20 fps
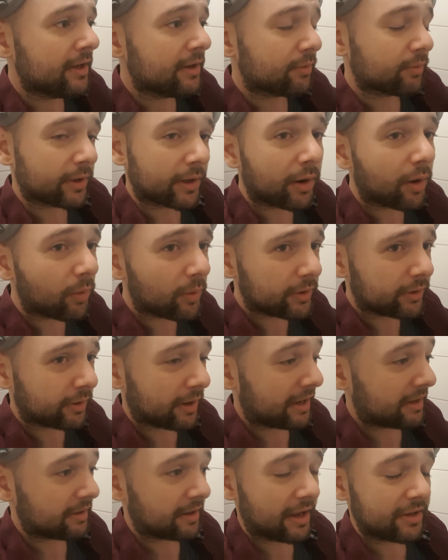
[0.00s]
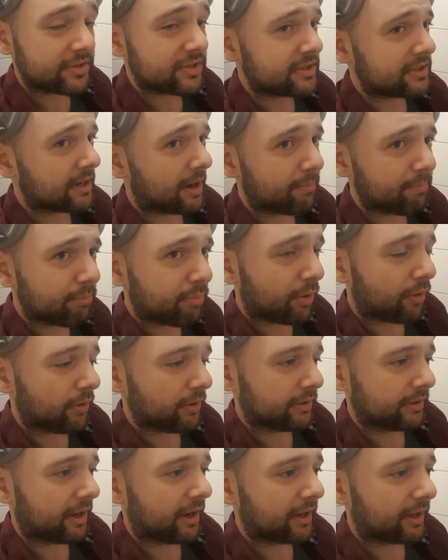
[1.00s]
We're going to, at some
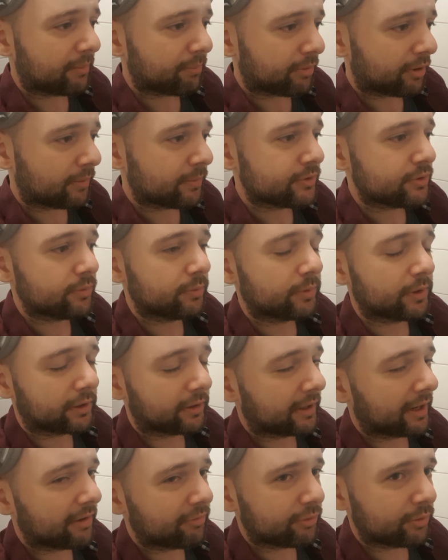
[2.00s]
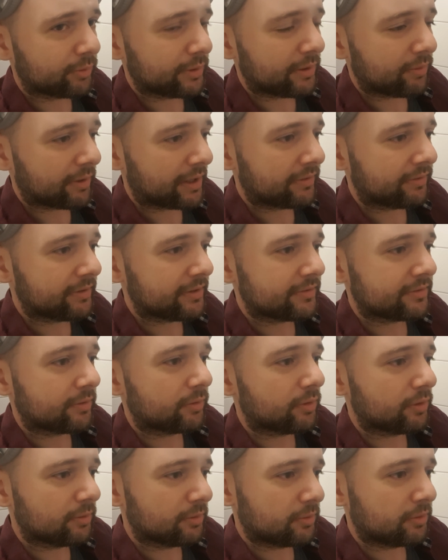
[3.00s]
point, I can promise you, we're going to have to rewrite this,
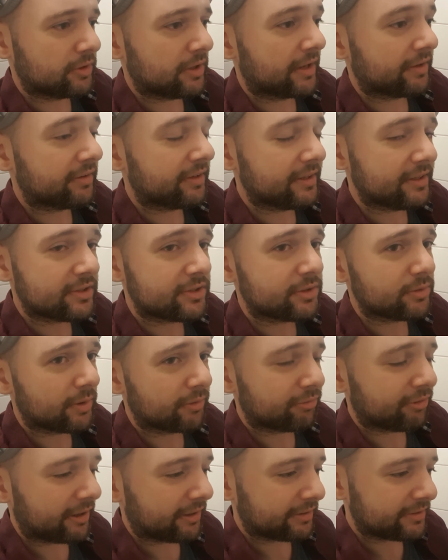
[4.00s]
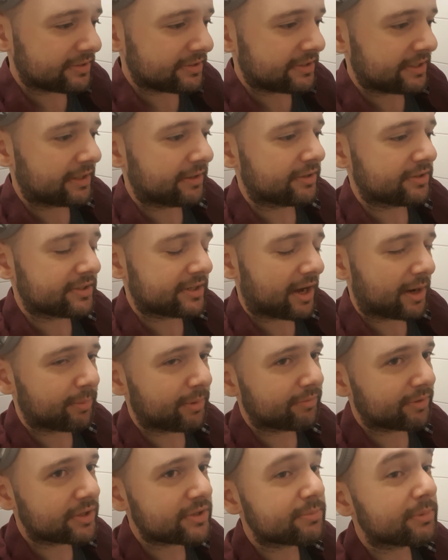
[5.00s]
or at least do a fairly serious time
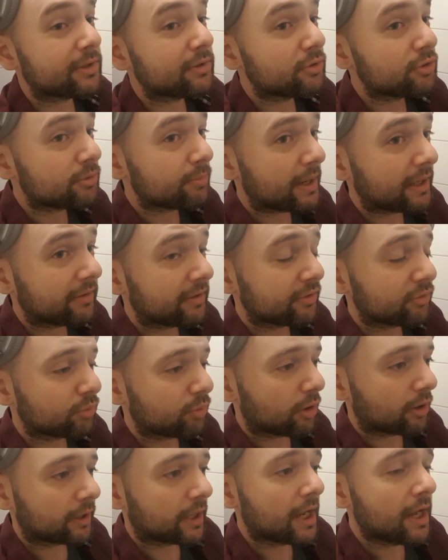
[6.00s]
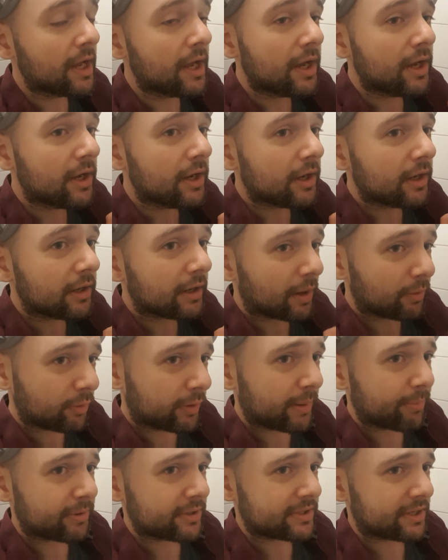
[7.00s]
investment to make this work. Now you
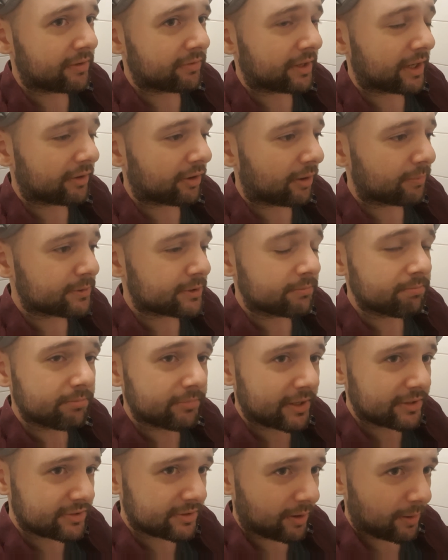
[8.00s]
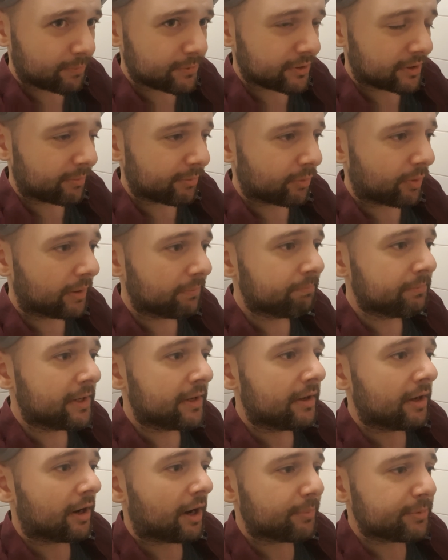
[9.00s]
can present that option. That's option number one.
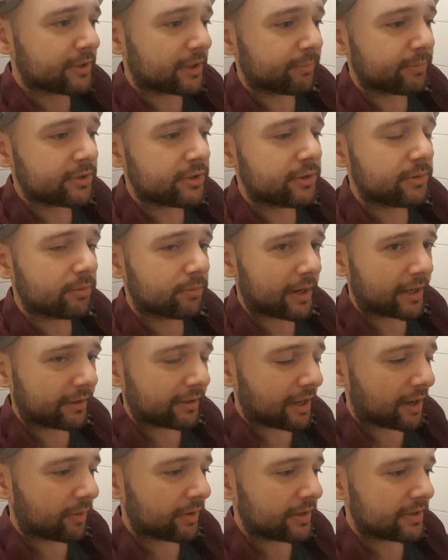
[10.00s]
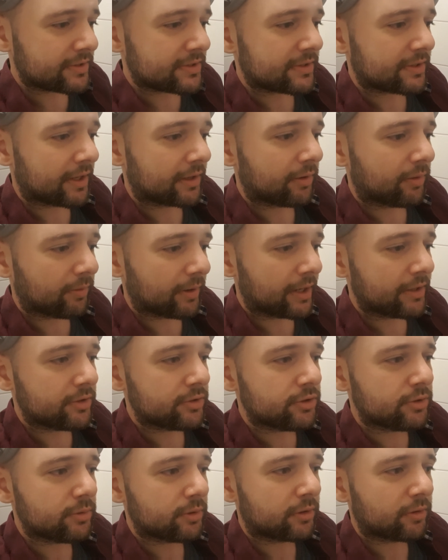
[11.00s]
Option number two right now is that, all right,
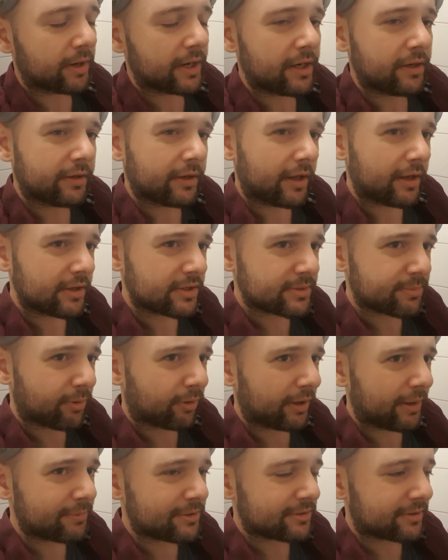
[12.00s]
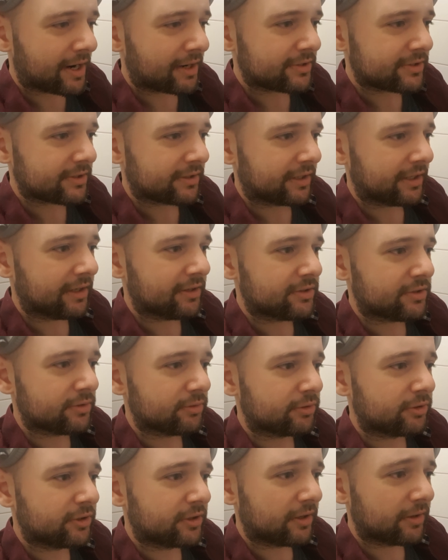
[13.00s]
you create a small abstraction here to,
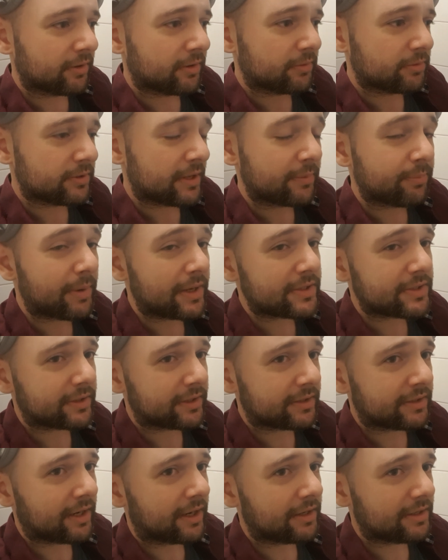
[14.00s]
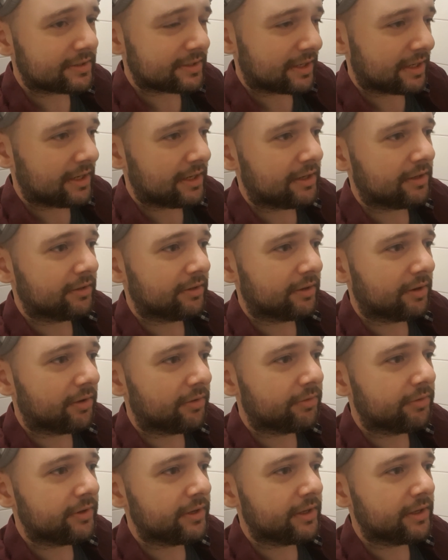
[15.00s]
uh, that basically takes in
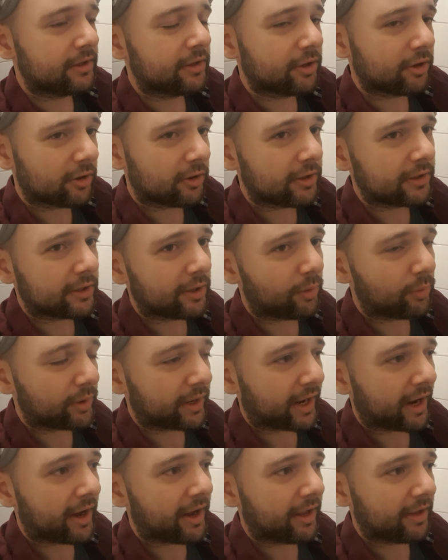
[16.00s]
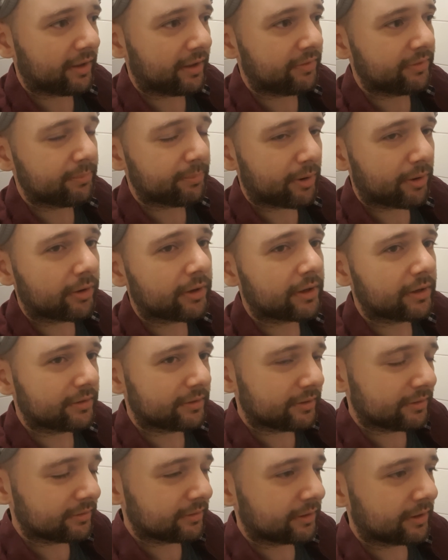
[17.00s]
the current locale and the
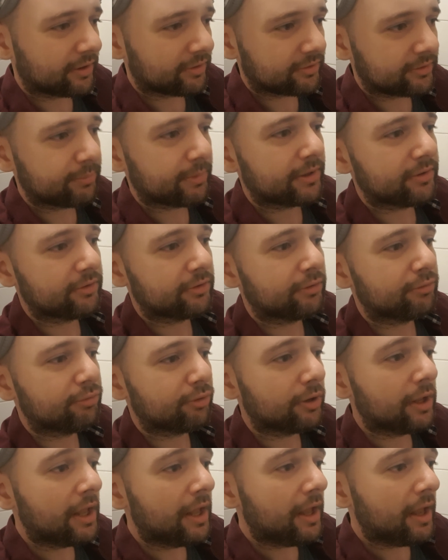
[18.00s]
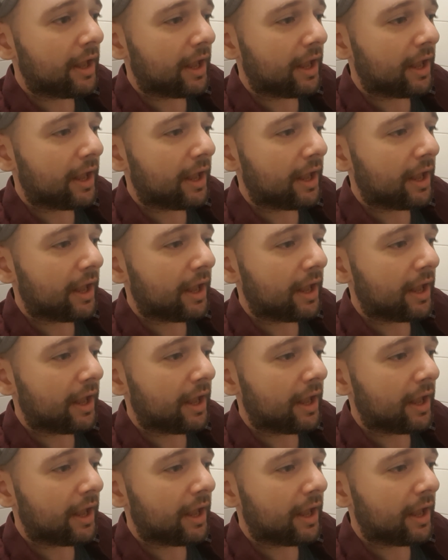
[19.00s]
market and the customer and so forth.